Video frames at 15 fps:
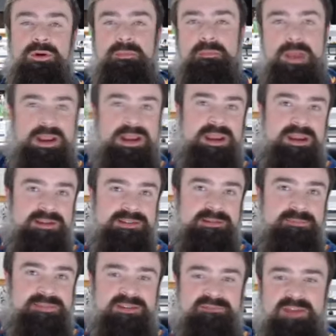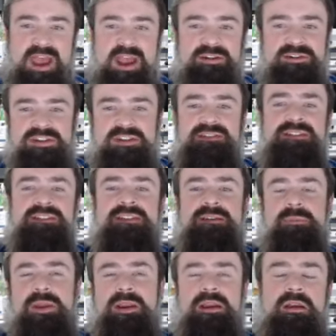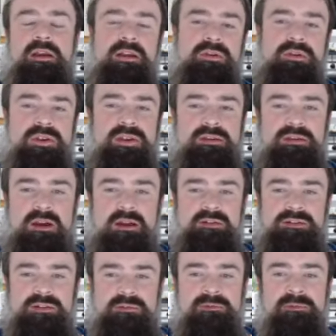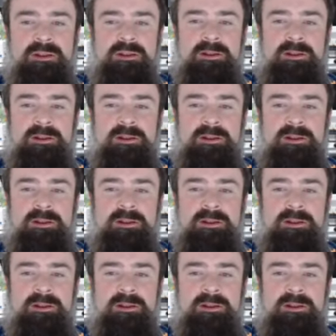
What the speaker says: mechanisms of actions, depending on who you talk to.